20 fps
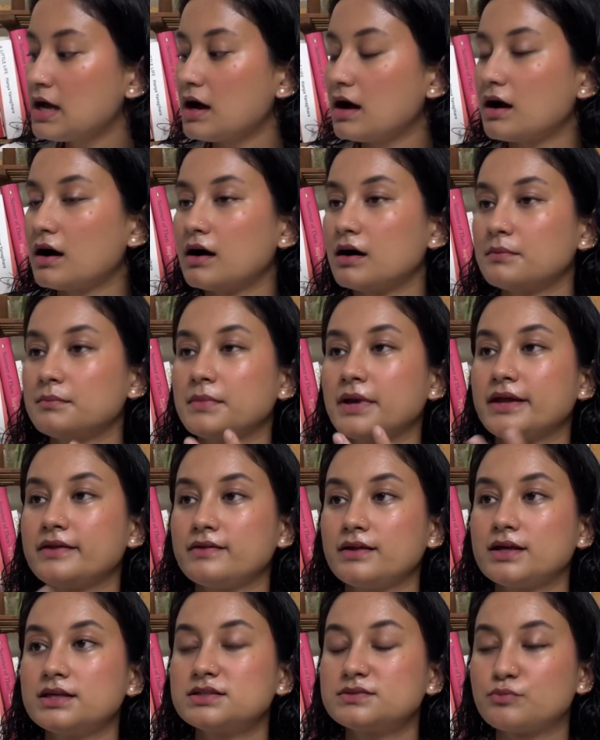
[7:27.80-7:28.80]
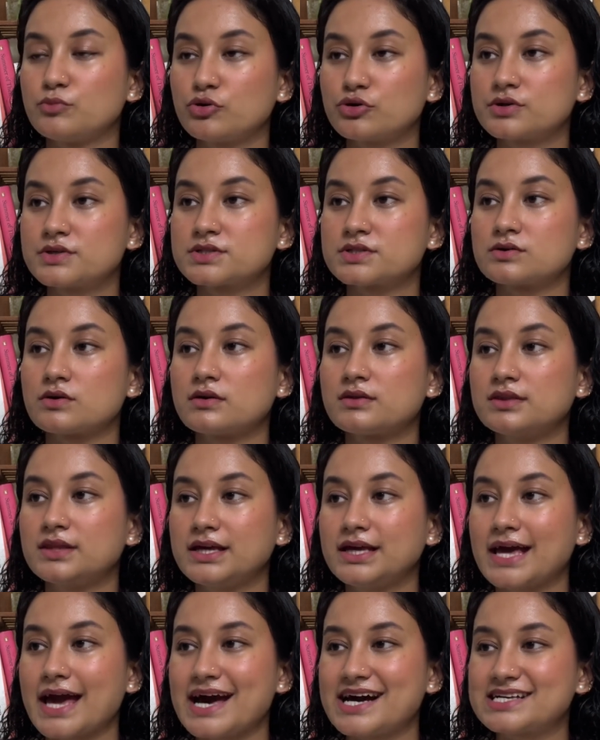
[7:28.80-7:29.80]
In these books,
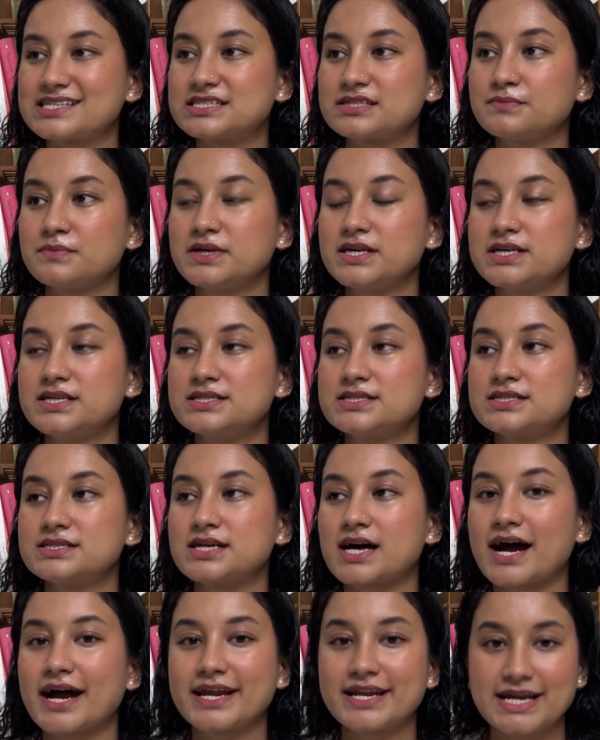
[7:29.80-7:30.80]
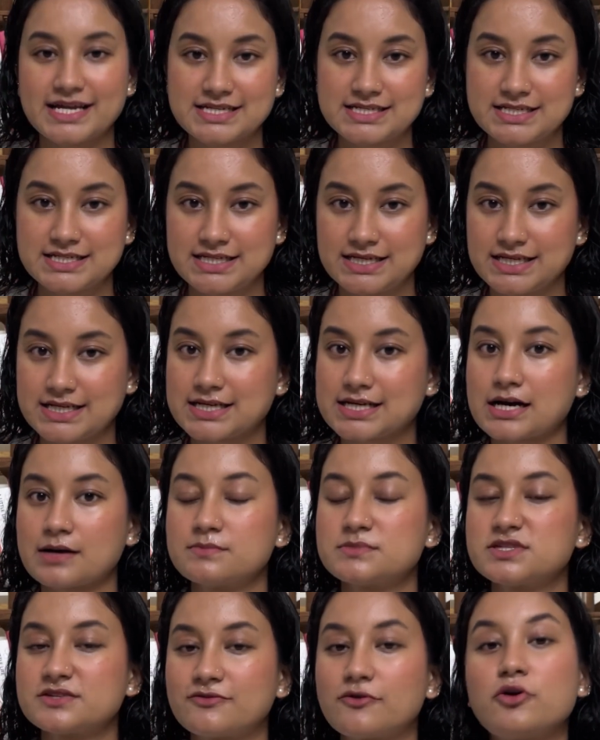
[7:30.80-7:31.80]
the Assamese identity
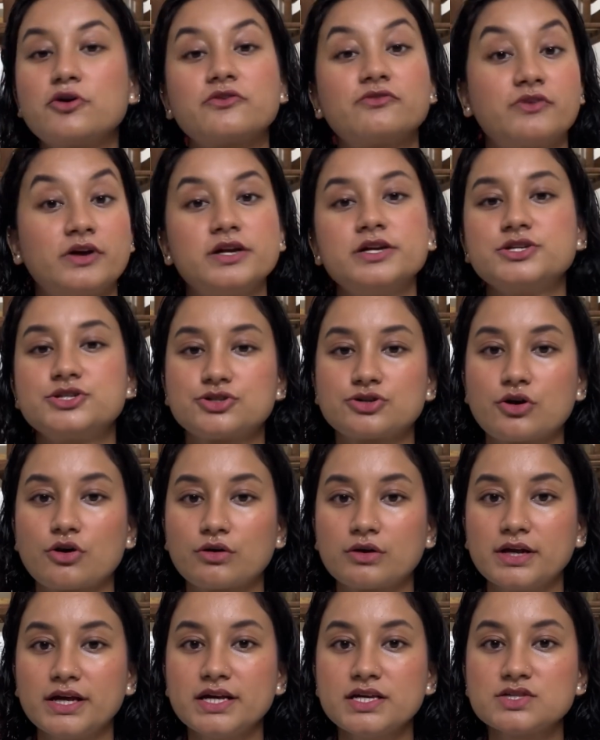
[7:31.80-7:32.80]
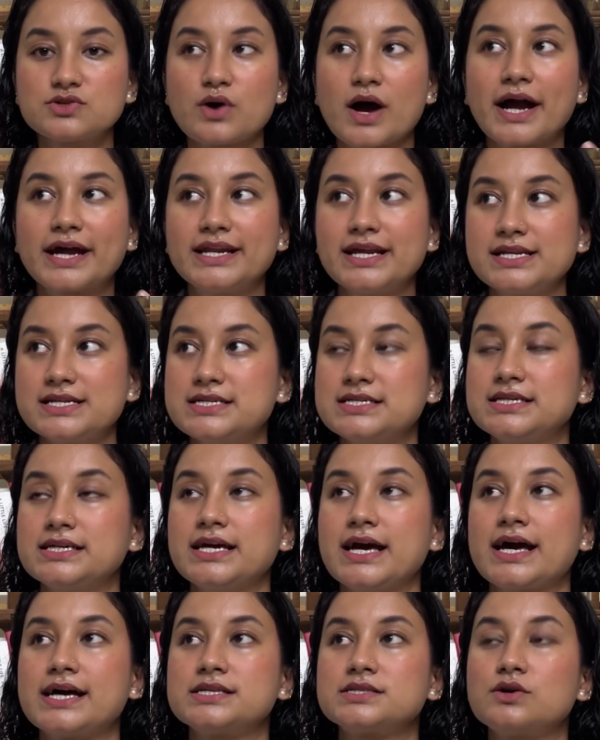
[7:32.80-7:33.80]
comes forth very strongly. So
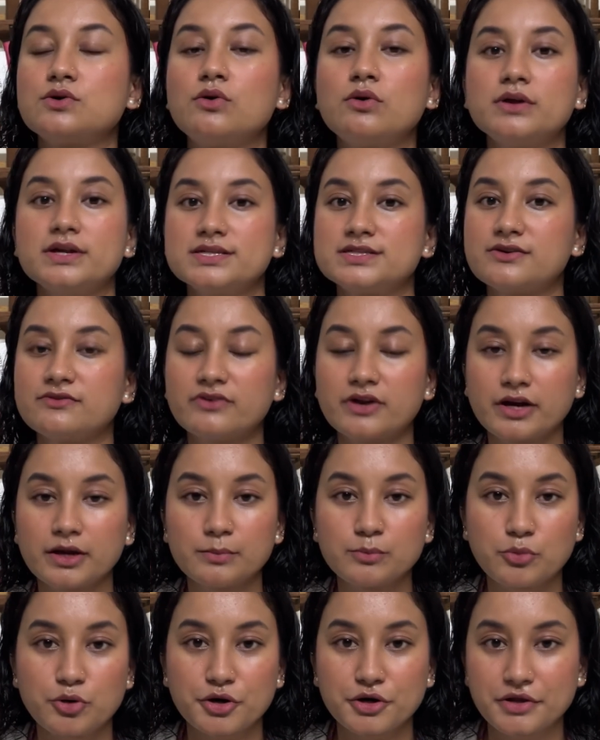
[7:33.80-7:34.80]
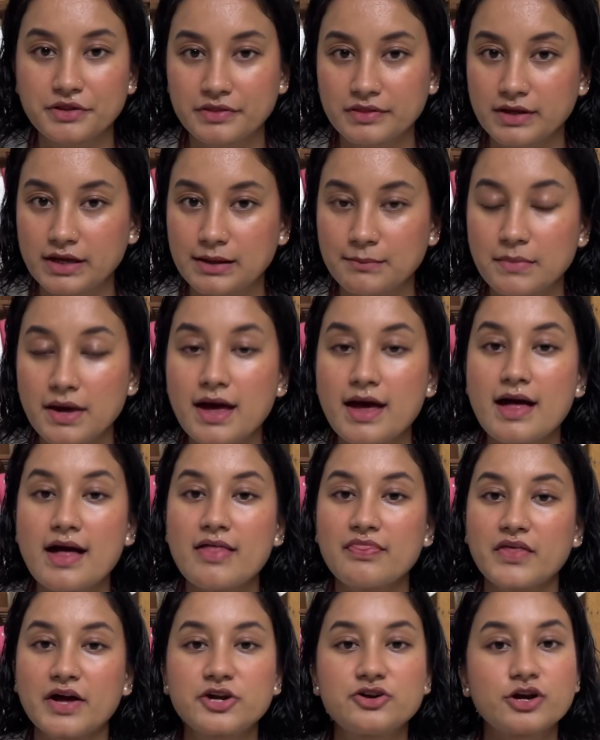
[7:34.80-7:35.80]
identity as a whole is a very important theme
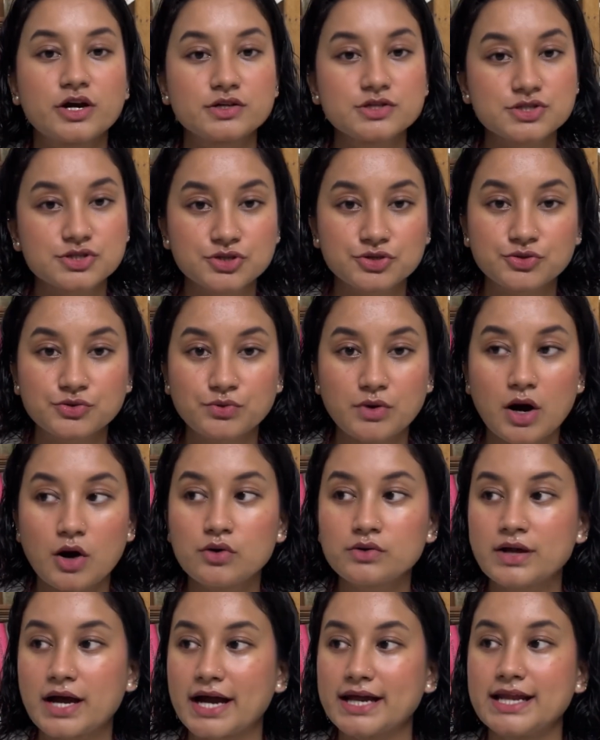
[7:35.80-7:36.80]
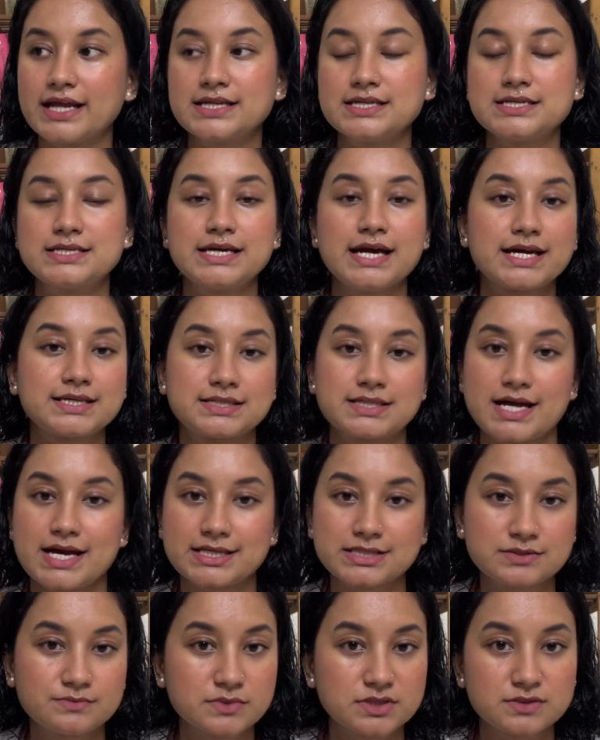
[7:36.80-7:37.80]
that runs throughout. Identity as an
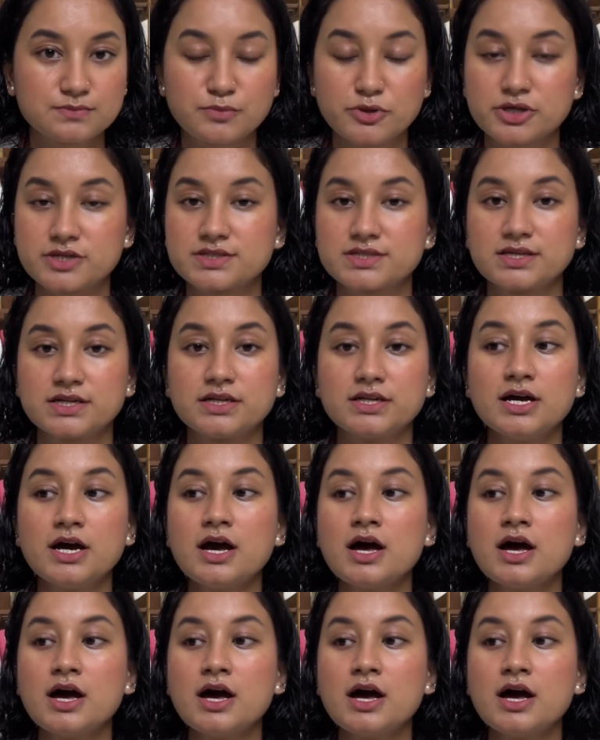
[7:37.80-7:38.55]
Assamese person,